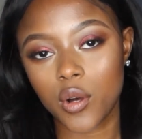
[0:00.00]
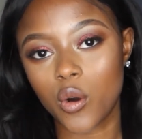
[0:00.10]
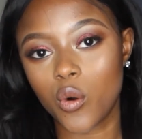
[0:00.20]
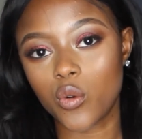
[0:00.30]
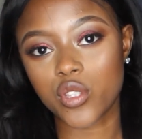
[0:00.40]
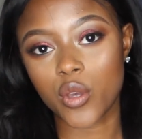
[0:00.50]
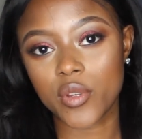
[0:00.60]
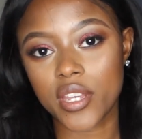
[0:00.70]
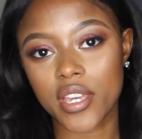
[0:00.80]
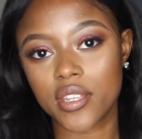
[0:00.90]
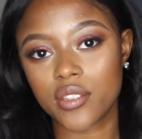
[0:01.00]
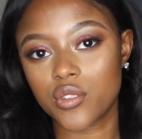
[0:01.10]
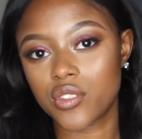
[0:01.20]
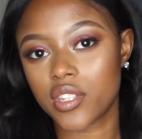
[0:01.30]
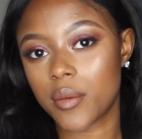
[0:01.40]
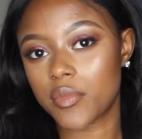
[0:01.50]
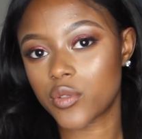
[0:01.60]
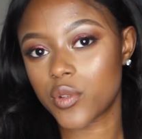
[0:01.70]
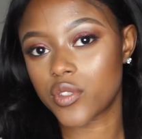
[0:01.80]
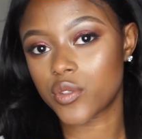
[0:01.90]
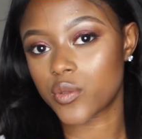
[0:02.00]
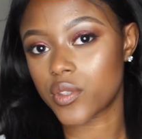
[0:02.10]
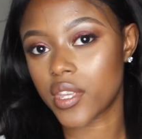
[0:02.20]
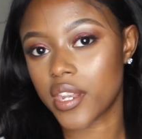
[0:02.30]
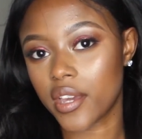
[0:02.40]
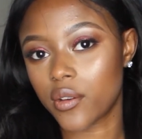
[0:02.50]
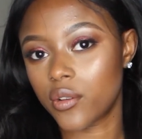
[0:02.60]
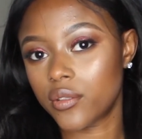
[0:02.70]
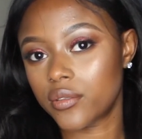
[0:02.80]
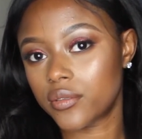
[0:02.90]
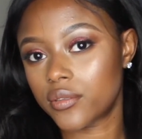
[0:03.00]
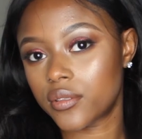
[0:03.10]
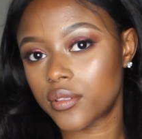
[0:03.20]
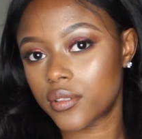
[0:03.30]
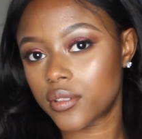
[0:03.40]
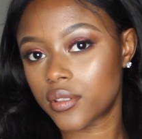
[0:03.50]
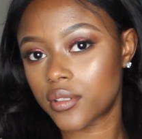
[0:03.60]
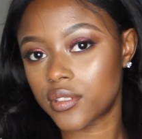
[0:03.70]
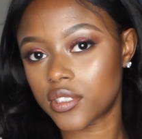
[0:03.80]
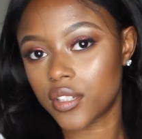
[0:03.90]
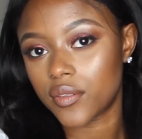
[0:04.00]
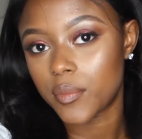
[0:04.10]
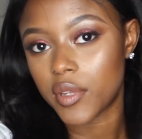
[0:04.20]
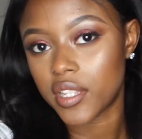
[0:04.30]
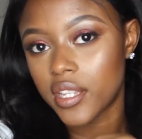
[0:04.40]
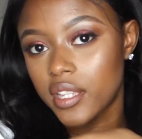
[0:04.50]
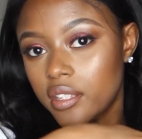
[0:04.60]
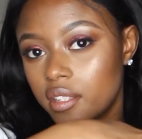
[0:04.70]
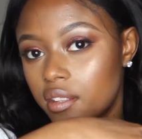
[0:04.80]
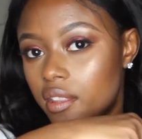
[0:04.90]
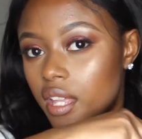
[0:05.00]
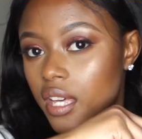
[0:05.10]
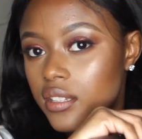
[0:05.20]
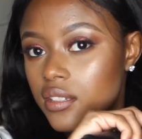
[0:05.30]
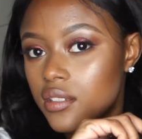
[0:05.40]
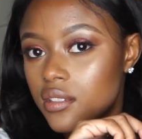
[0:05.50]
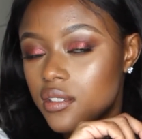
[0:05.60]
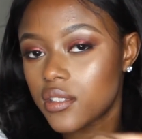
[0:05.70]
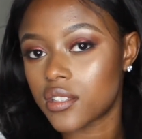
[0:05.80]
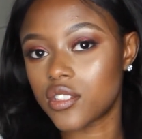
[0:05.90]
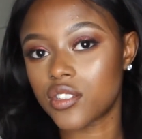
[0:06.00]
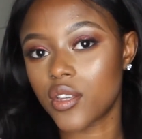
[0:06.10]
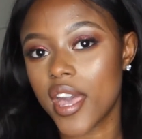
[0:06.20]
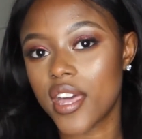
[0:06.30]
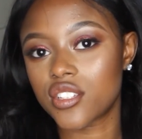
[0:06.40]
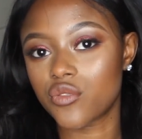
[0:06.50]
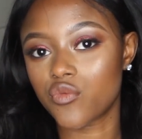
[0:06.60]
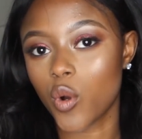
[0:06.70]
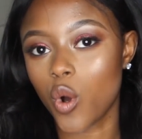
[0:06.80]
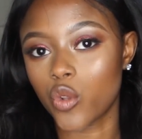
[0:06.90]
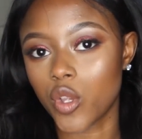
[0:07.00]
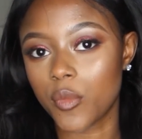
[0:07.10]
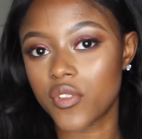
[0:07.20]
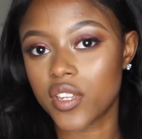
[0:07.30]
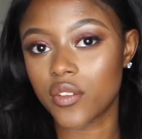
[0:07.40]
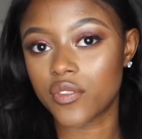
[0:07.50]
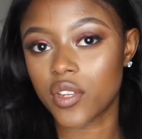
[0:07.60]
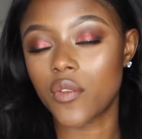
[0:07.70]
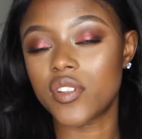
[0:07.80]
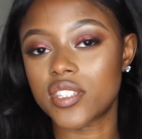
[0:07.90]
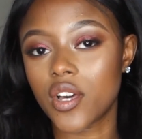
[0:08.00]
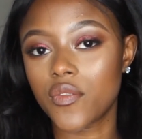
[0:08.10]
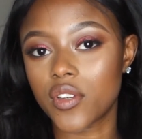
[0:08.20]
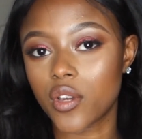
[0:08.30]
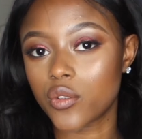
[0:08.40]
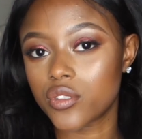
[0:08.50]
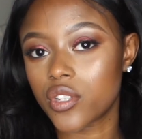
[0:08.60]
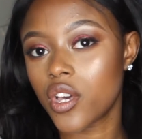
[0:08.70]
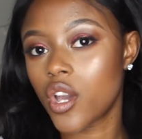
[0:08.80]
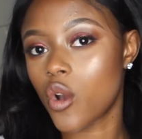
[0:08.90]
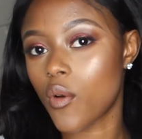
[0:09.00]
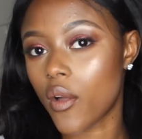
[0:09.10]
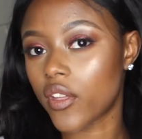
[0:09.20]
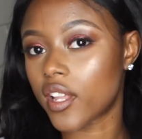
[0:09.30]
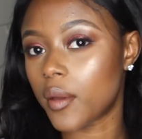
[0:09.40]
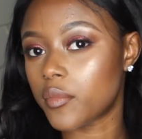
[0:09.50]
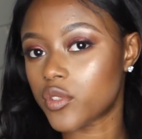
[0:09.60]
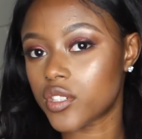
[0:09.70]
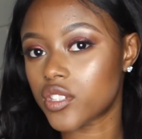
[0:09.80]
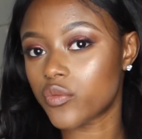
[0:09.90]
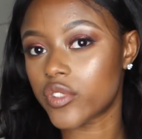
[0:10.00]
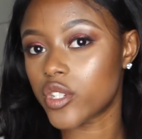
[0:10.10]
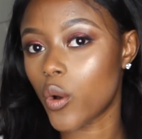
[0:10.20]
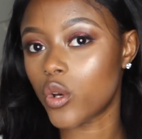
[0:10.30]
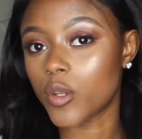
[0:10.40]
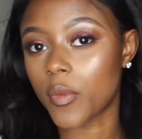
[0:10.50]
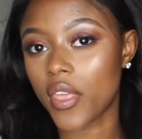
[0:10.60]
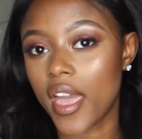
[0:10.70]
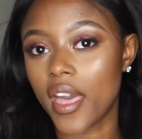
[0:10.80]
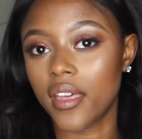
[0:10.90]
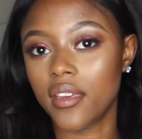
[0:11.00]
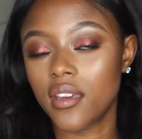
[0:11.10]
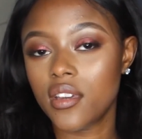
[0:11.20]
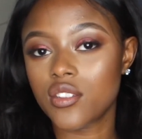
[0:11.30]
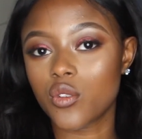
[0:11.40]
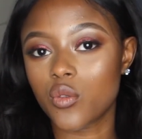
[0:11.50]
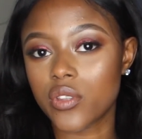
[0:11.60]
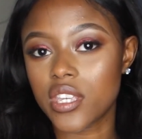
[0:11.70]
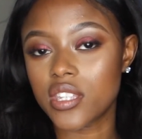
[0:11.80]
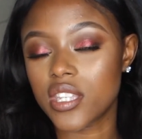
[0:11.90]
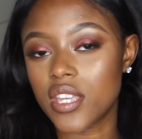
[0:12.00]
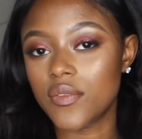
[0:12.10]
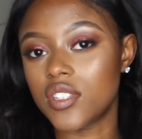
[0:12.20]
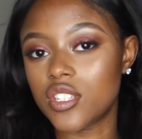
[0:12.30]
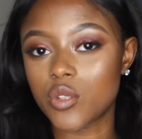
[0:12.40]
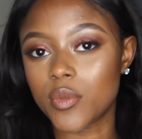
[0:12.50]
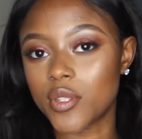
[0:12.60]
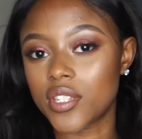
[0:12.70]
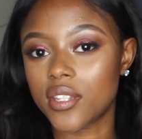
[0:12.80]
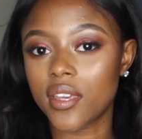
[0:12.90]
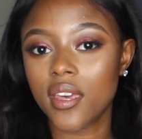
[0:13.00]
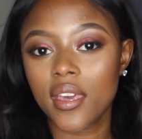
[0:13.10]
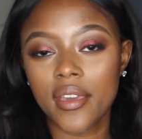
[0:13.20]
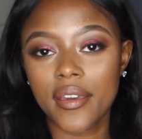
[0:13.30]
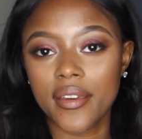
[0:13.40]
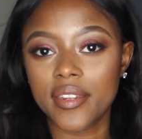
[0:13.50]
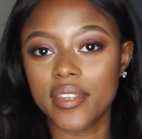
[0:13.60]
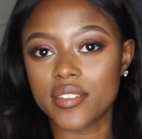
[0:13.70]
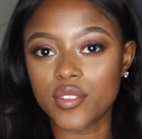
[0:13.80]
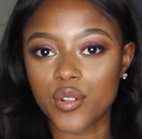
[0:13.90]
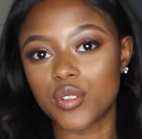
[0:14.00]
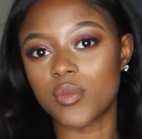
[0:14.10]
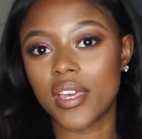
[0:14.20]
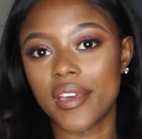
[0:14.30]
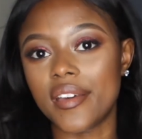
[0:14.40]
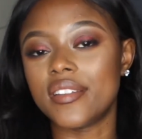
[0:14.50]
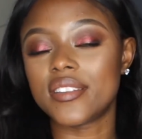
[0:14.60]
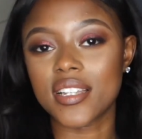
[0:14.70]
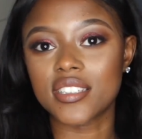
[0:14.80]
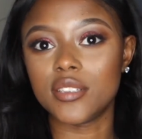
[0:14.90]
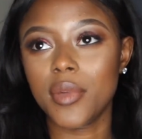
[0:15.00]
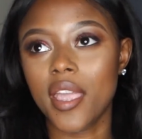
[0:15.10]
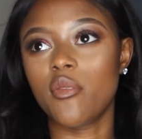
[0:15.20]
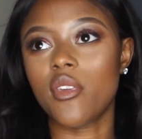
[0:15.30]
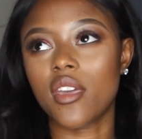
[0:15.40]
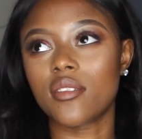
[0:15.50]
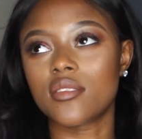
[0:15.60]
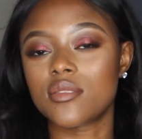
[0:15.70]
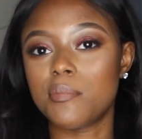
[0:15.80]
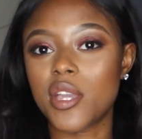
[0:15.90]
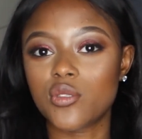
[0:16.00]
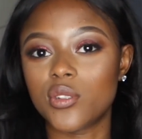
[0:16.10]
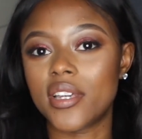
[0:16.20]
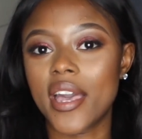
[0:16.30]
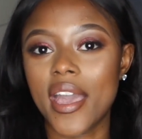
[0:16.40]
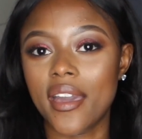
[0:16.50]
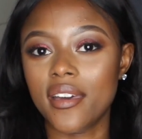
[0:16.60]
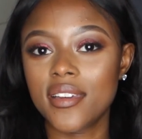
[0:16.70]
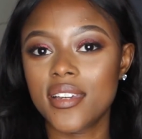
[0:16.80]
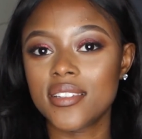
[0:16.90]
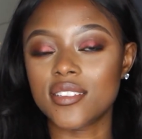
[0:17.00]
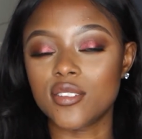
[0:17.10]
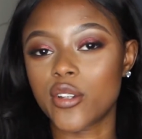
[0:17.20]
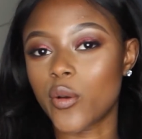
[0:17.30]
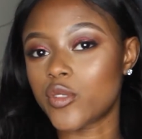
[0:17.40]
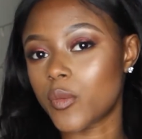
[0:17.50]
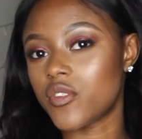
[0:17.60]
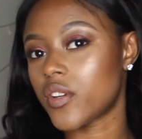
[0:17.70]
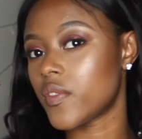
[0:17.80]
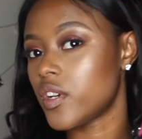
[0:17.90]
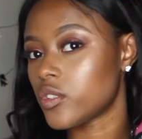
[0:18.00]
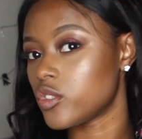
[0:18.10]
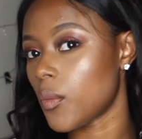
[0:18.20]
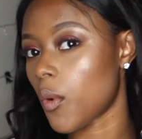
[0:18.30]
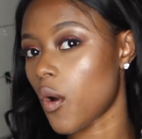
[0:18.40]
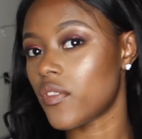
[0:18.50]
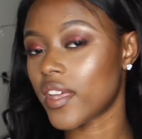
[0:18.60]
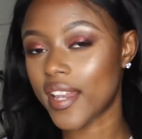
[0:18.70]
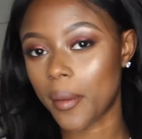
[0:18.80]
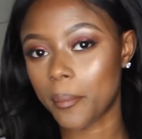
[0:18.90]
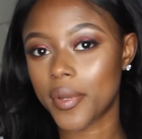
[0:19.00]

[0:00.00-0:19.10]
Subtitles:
Oh, also when I use a clamp, it's always an angle instead of it being like that. The hair doesn't roll on top of itself, it goes around the clamp, so it doesn't really go on top of the hair. So all the heat is evenly distributed and it's not on top of the hair. That's the main thing. Make sure the hair does not go on top of each other, it's on top of the clamp.